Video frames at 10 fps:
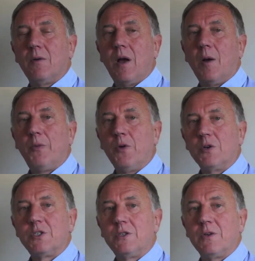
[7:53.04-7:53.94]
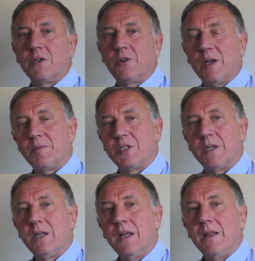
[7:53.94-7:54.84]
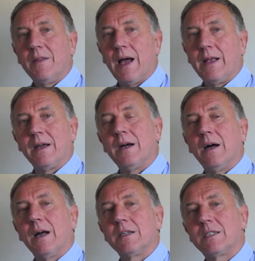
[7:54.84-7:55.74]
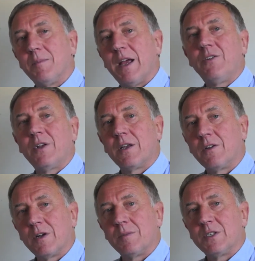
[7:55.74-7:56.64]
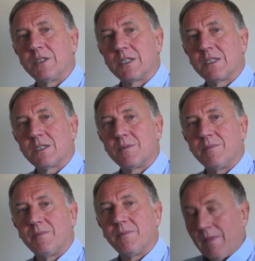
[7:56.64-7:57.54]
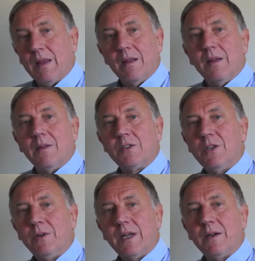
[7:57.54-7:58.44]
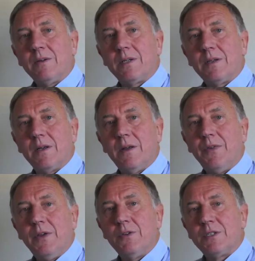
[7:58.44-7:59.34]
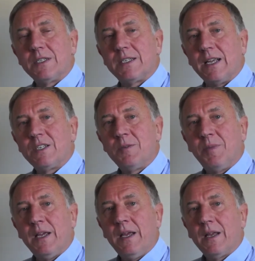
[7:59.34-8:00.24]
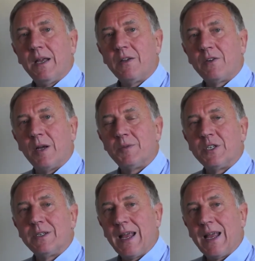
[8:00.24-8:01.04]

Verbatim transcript: approach to encryption than a, a symmetric encryption system. There's no doubt if you use it sensibly, encryption